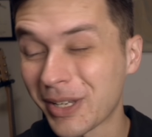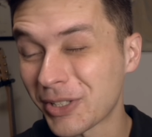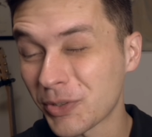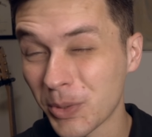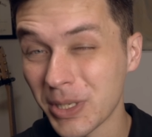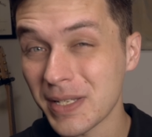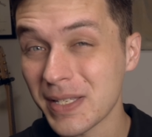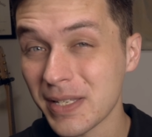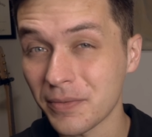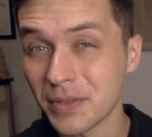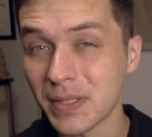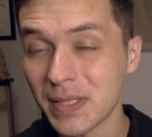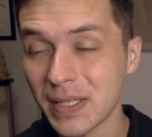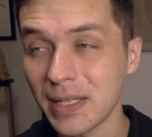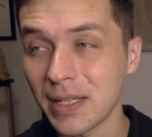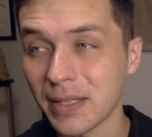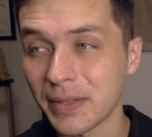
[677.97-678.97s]
by twenty
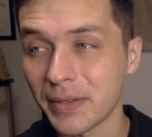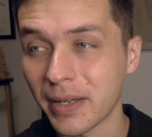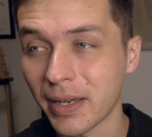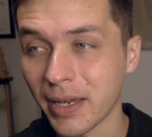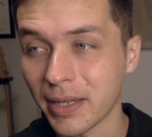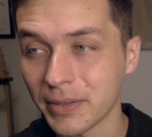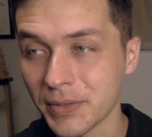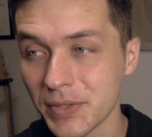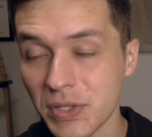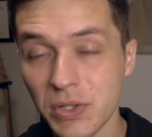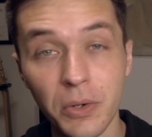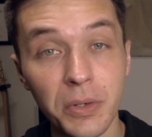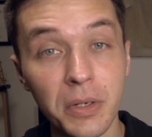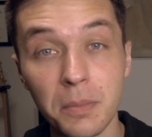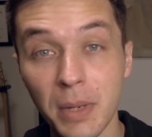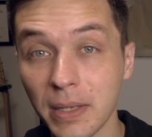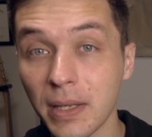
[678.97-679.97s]
seventeen, I had
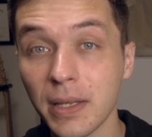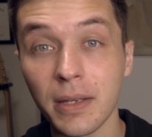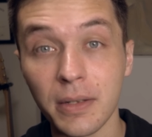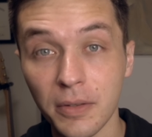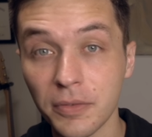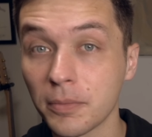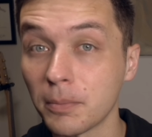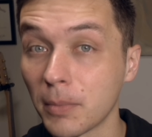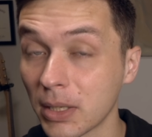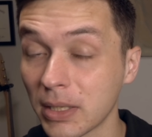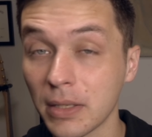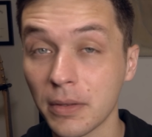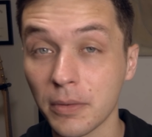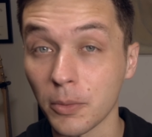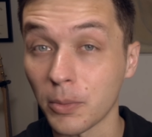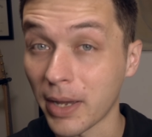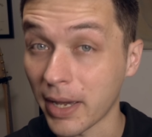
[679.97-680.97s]
started making enough money
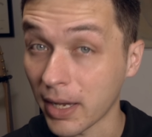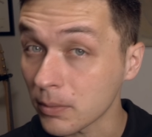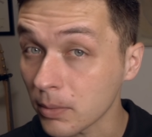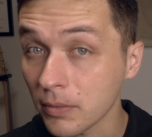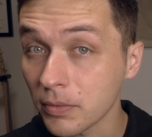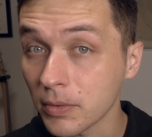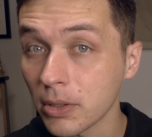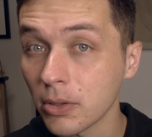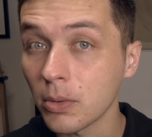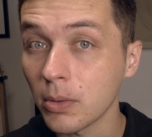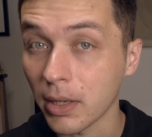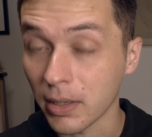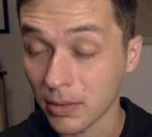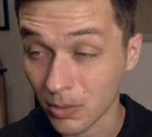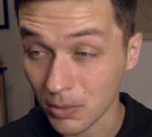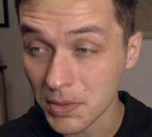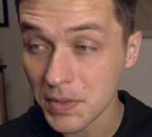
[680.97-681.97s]
through ad revenue
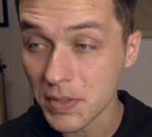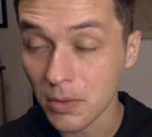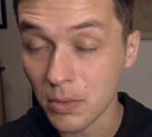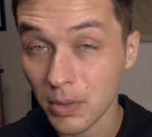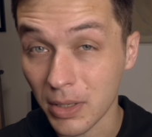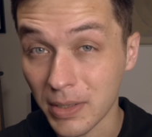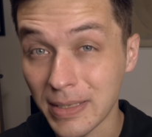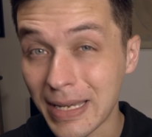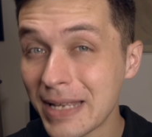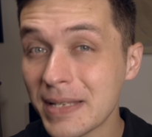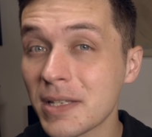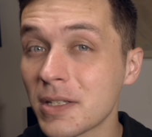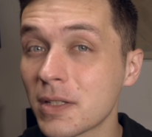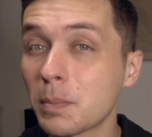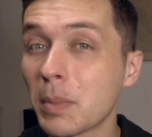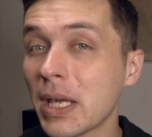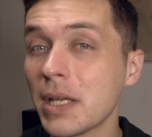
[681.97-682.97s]
and also a
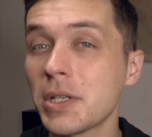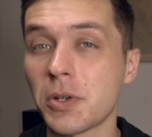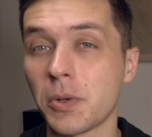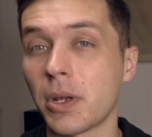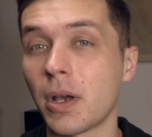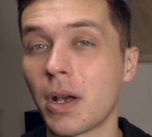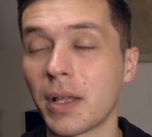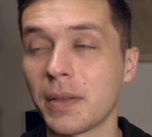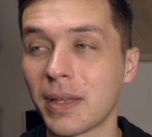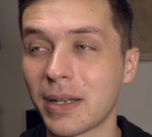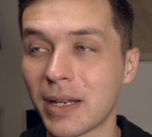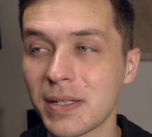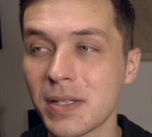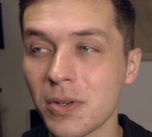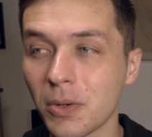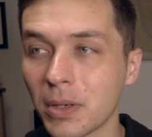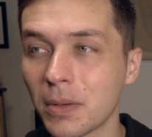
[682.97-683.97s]
nascent Patreon that I
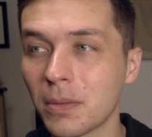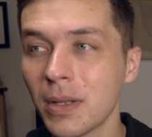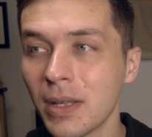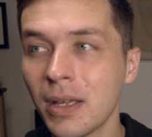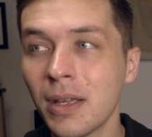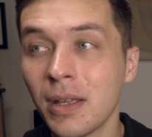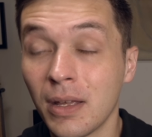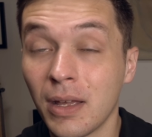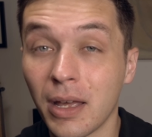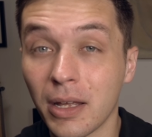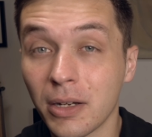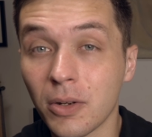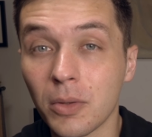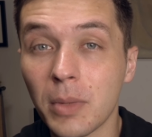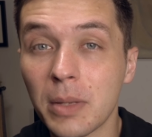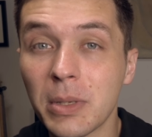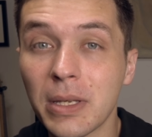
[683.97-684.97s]
started, I don't
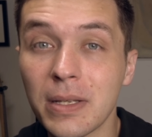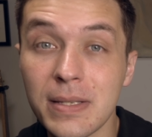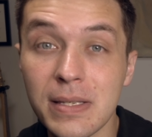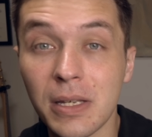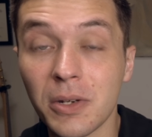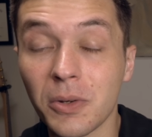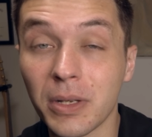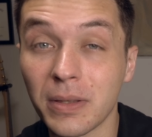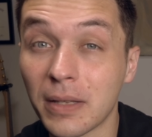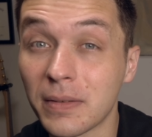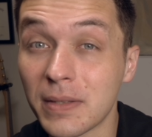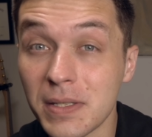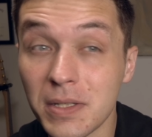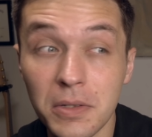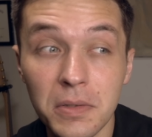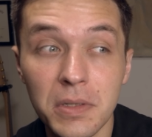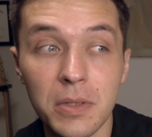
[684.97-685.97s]
know, maybe considering that
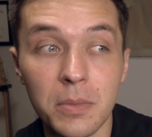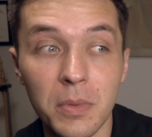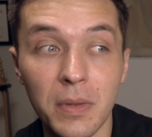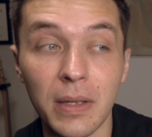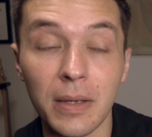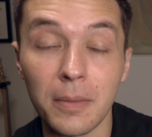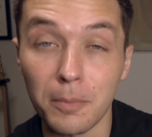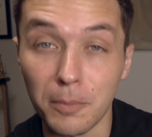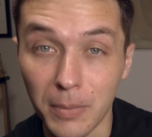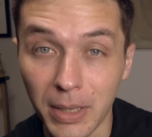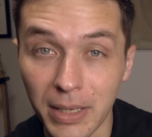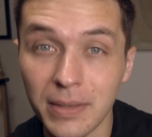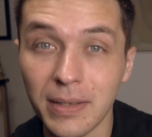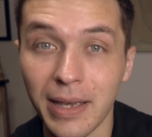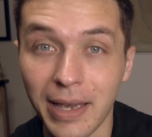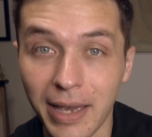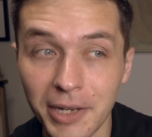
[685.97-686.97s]
this YouTube thing
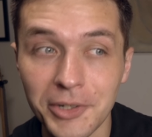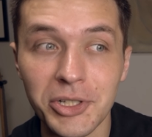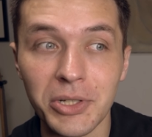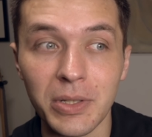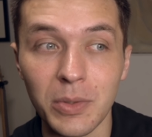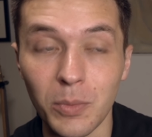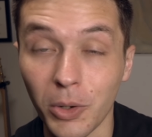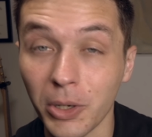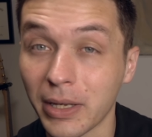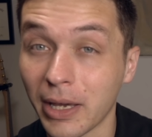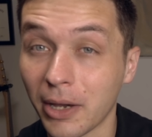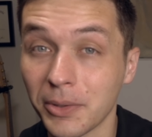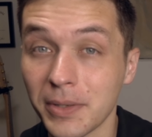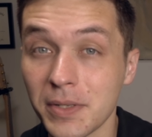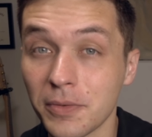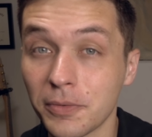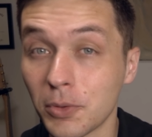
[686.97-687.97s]
might actually work
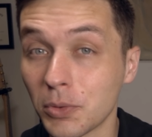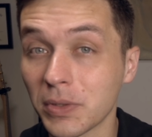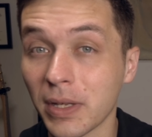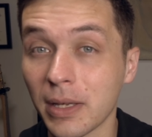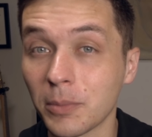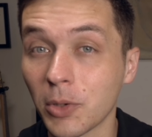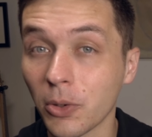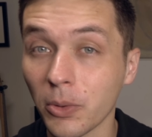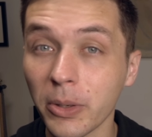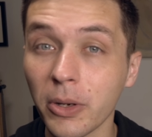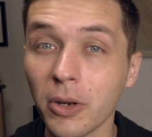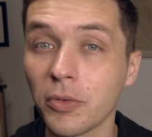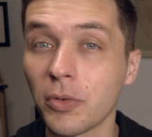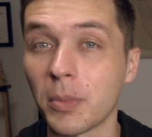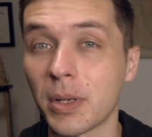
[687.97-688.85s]
out as a full-time career for